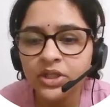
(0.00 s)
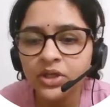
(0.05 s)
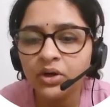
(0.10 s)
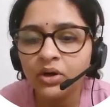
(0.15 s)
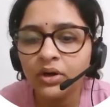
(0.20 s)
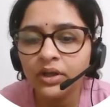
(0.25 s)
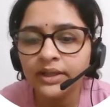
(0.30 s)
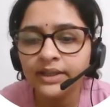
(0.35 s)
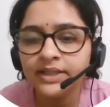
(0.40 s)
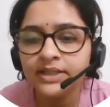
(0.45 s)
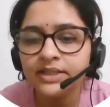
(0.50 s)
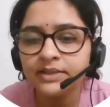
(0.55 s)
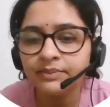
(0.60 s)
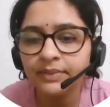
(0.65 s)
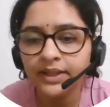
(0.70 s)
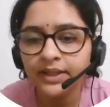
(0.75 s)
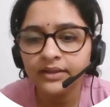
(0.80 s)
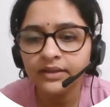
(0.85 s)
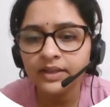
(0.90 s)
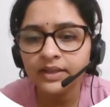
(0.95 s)
all these
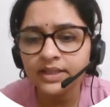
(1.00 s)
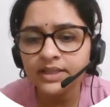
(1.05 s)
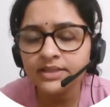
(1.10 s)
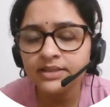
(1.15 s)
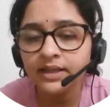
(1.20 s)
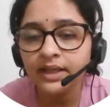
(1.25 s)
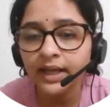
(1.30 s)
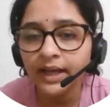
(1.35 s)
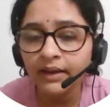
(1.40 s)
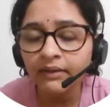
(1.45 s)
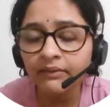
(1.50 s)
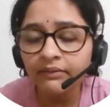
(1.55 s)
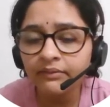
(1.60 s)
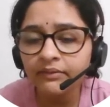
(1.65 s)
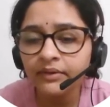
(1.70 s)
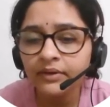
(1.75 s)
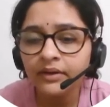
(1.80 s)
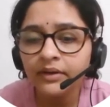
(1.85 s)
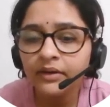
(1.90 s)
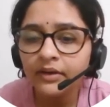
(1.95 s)
methods, they have
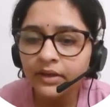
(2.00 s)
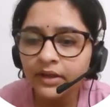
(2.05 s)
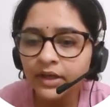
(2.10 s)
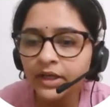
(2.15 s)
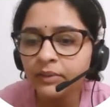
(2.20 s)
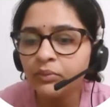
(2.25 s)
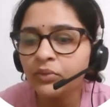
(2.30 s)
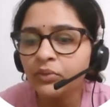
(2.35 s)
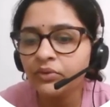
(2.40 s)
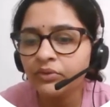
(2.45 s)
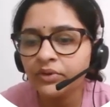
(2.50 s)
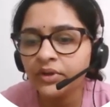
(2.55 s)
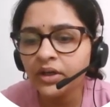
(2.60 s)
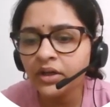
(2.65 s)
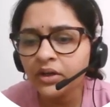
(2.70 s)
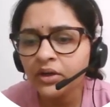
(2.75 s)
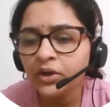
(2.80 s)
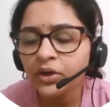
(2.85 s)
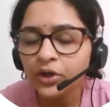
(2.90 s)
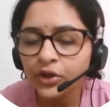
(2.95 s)
removed the
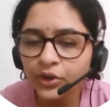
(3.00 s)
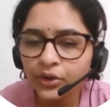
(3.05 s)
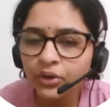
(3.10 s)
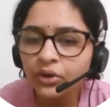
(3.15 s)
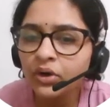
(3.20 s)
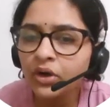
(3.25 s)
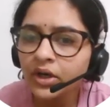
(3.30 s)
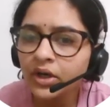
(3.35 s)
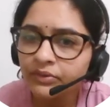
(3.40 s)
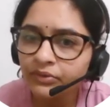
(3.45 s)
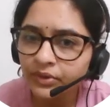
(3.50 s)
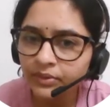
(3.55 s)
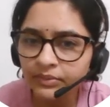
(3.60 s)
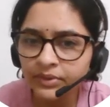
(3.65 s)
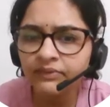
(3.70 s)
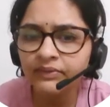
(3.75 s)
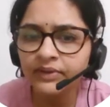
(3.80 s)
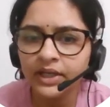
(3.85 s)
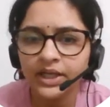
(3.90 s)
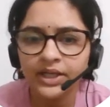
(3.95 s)
drought from the
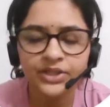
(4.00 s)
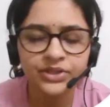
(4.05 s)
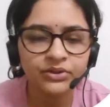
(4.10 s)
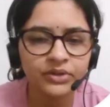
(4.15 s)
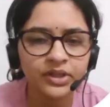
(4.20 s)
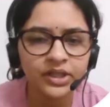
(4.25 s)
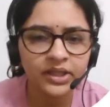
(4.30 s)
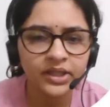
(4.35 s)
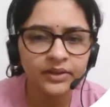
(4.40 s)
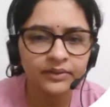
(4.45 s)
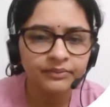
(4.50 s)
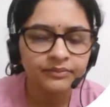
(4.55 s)
village. Okay,